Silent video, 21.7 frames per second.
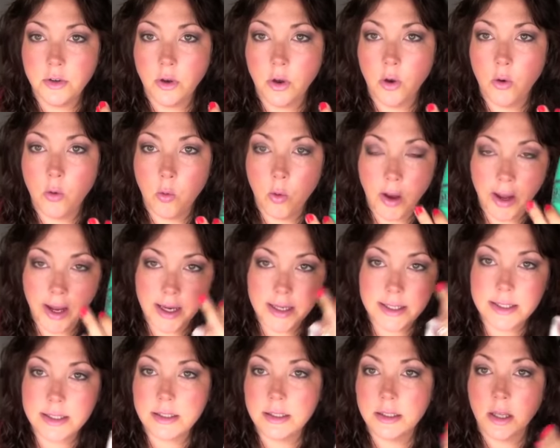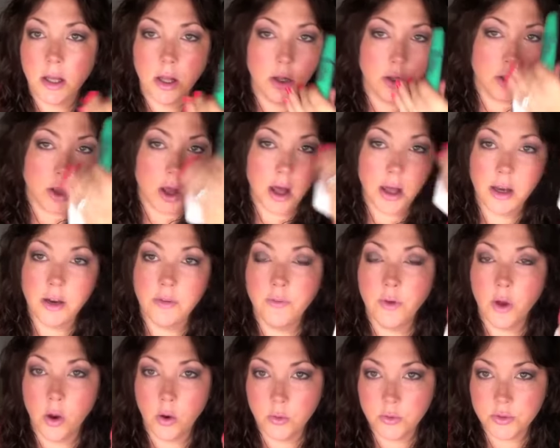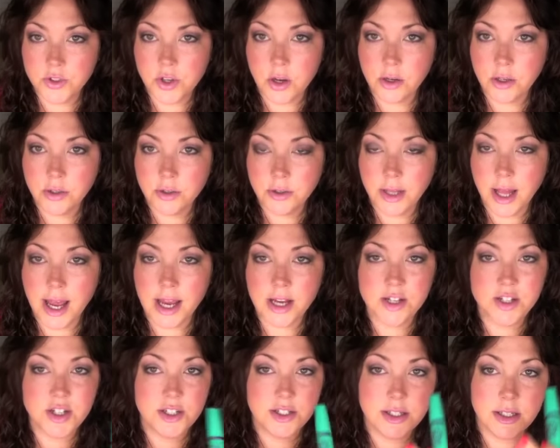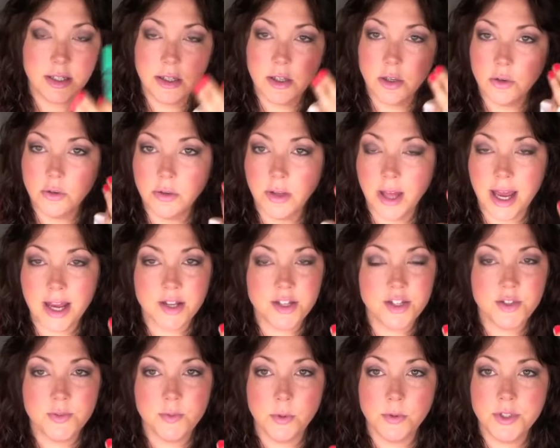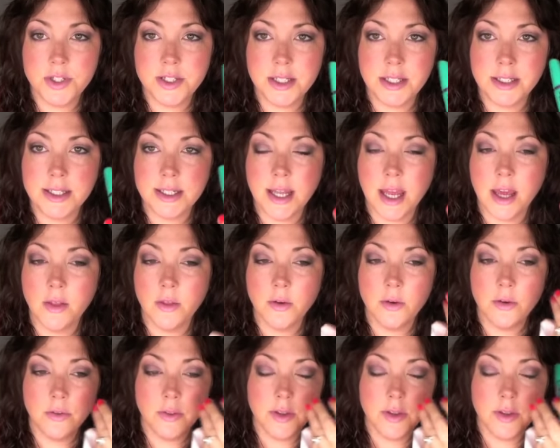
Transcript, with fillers: quite a lot of coats on your lashes and your lashes won't stick together.